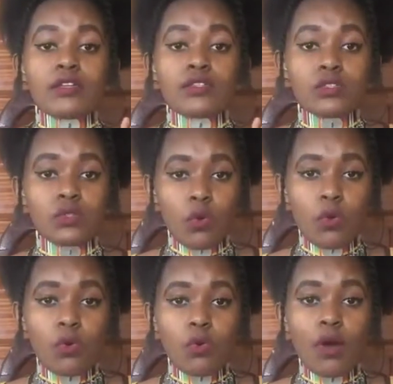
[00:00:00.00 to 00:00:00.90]

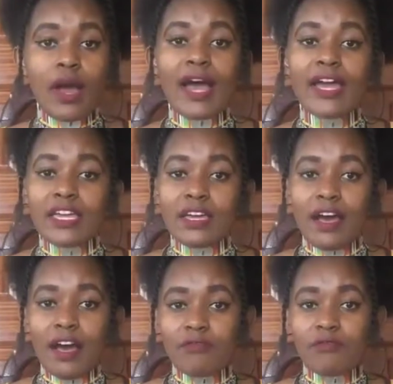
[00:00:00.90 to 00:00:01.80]
So I
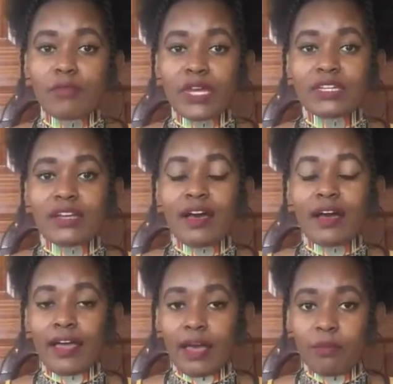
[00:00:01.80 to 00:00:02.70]
have made
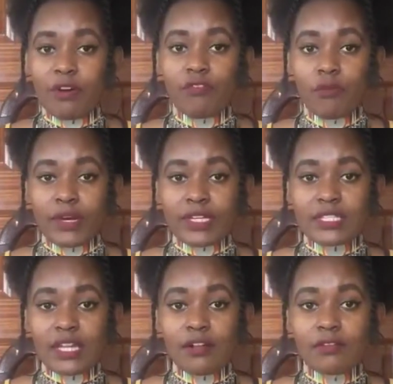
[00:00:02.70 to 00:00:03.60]
a hair puff for
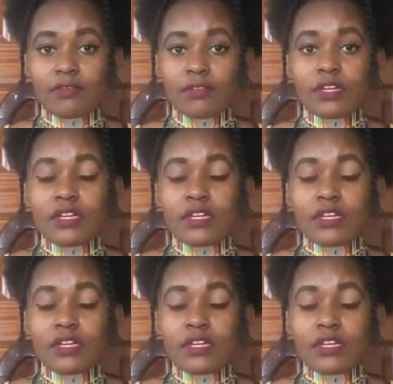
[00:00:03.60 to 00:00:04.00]
myself